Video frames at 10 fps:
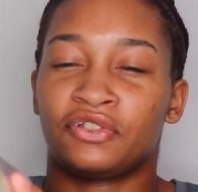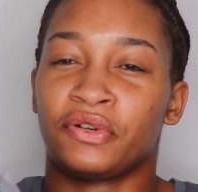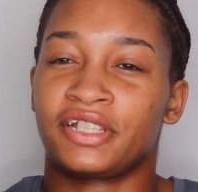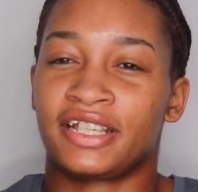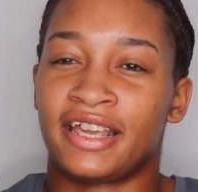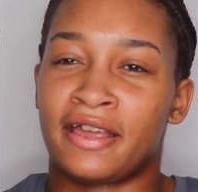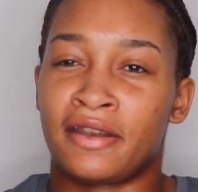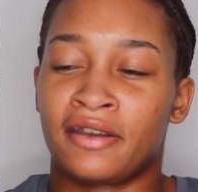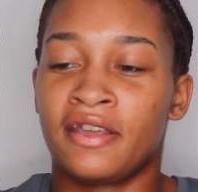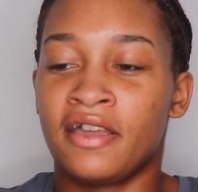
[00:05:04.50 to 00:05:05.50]
towards the
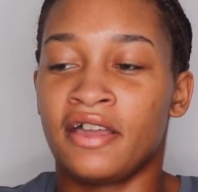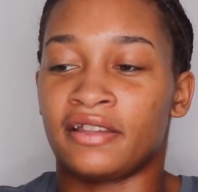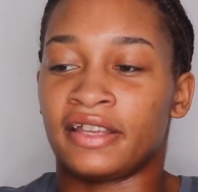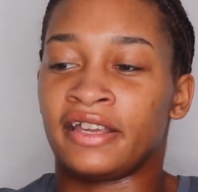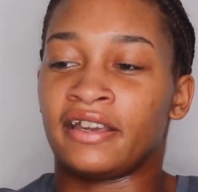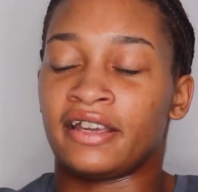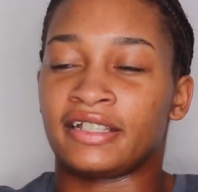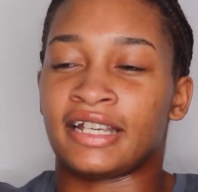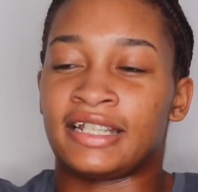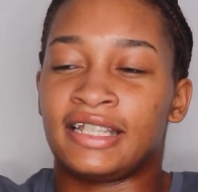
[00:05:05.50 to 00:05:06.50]
end like
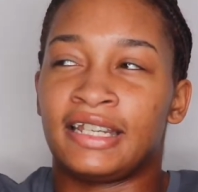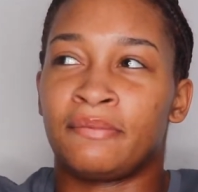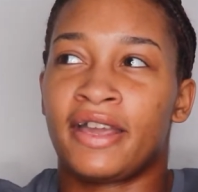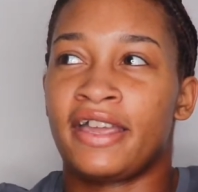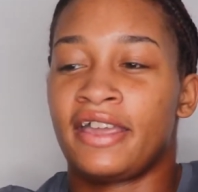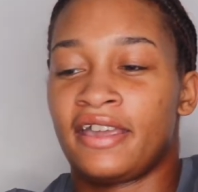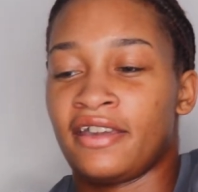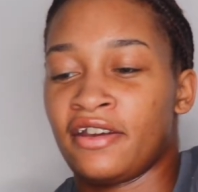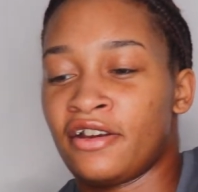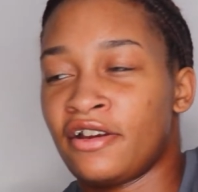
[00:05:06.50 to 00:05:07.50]
because I did my
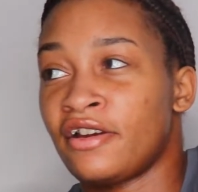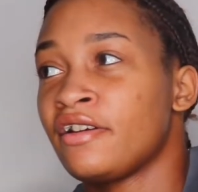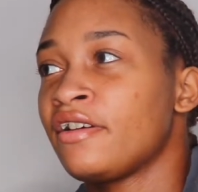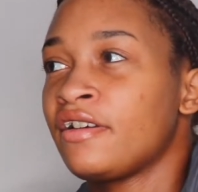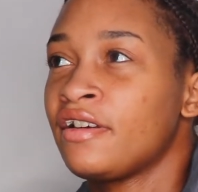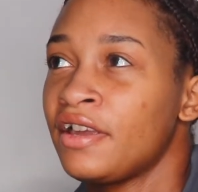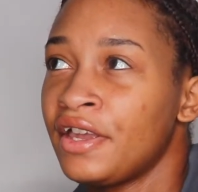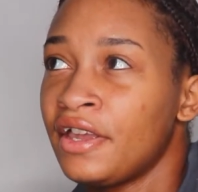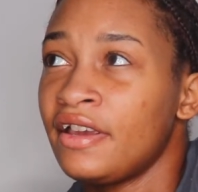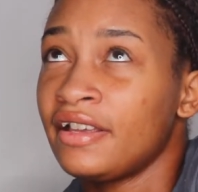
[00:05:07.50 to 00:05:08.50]
hair
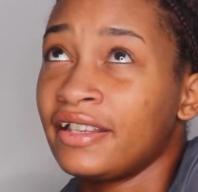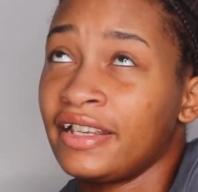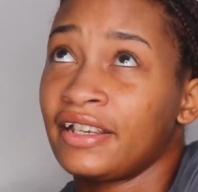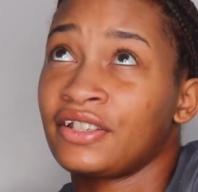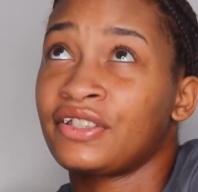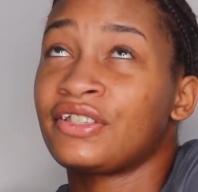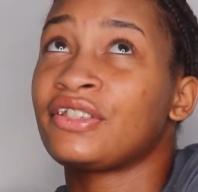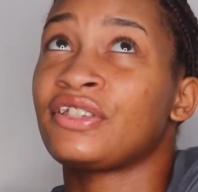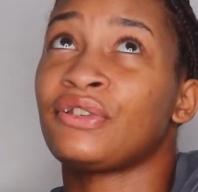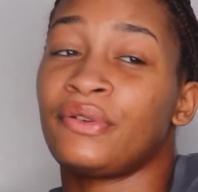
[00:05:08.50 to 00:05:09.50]
like
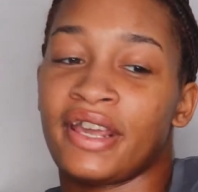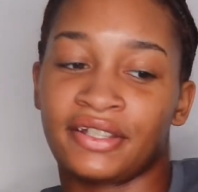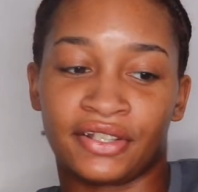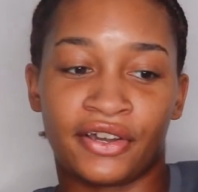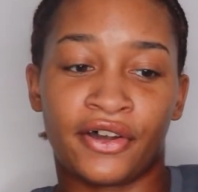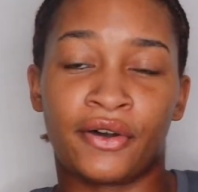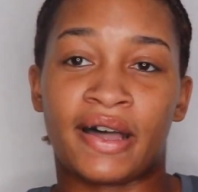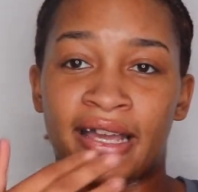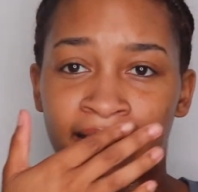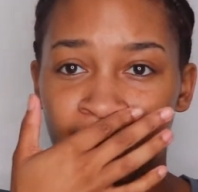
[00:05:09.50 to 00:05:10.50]
two days ago
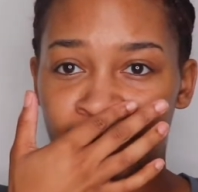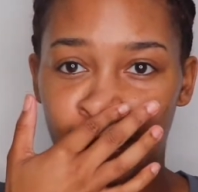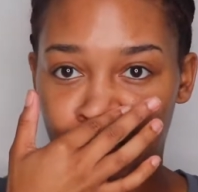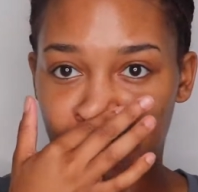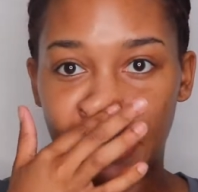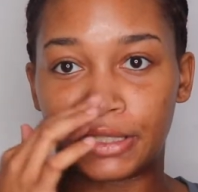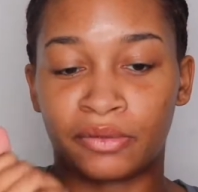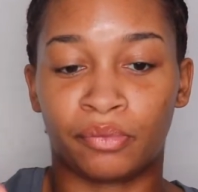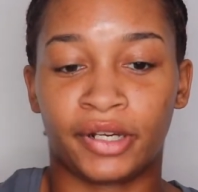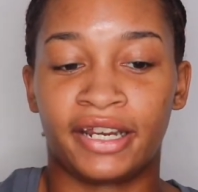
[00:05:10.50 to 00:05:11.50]
I just decided
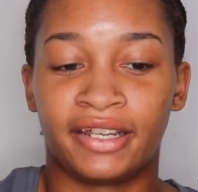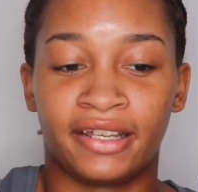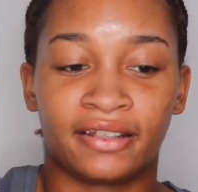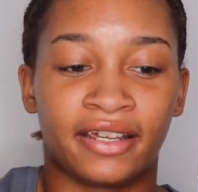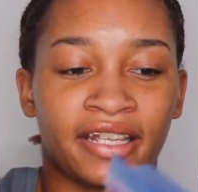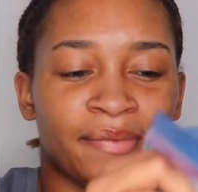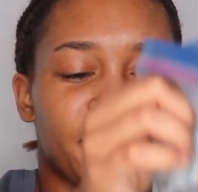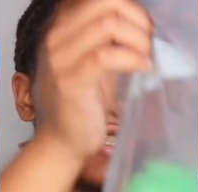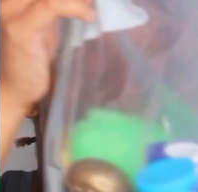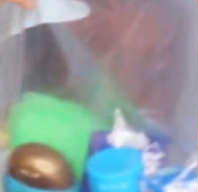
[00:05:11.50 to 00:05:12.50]
to braid it like it's
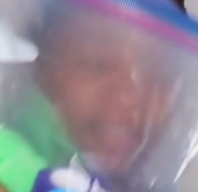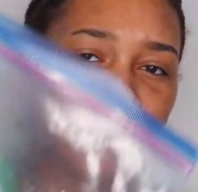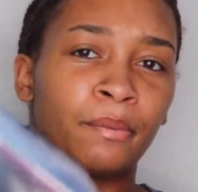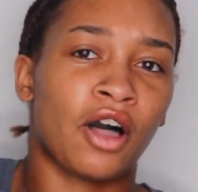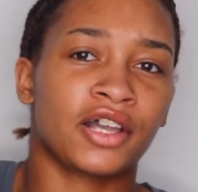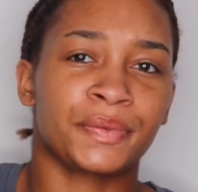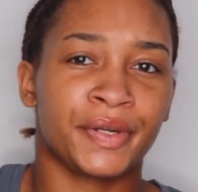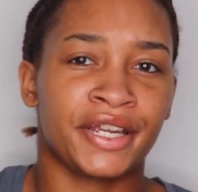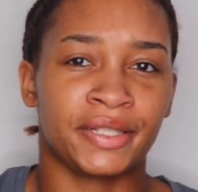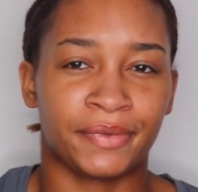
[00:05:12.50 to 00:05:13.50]
basically like box
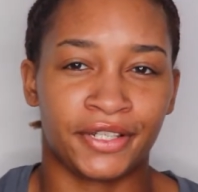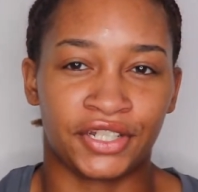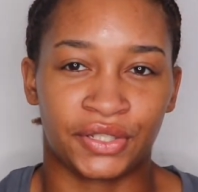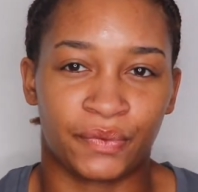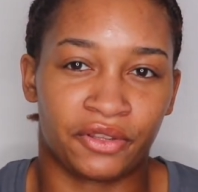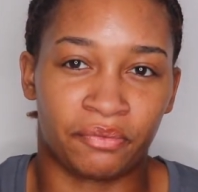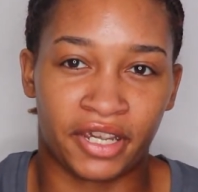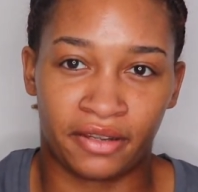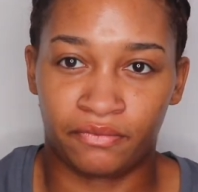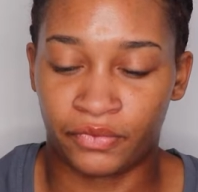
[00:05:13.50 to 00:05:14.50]
braids but just with
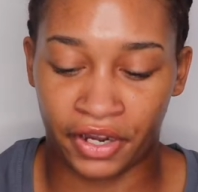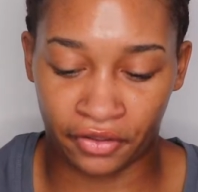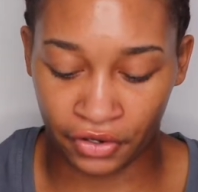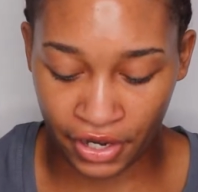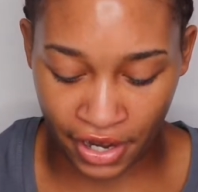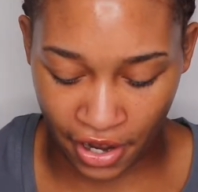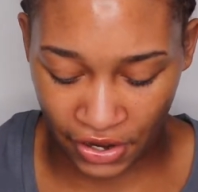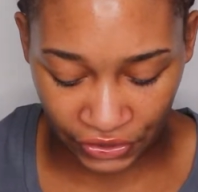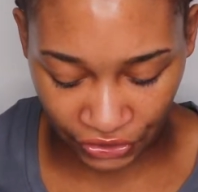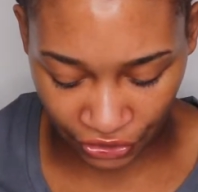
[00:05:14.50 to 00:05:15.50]
my regular hair
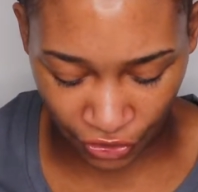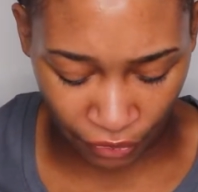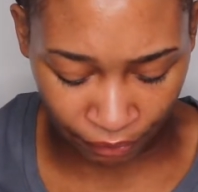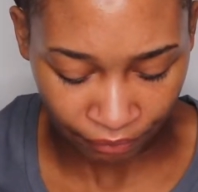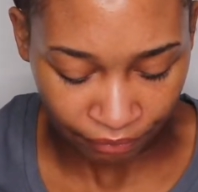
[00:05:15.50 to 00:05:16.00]
so